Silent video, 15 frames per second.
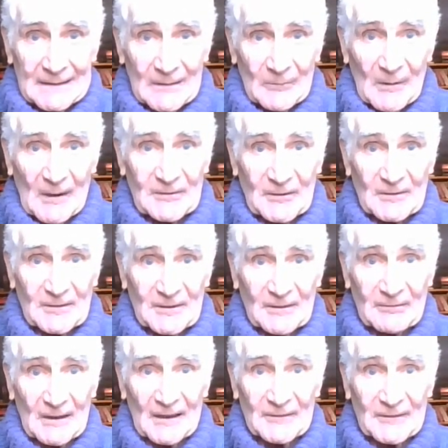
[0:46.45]
Western
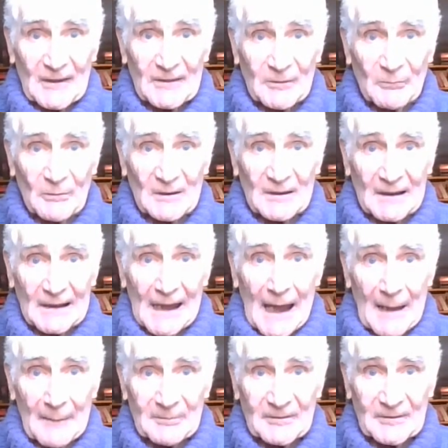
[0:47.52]
civilization will collapse.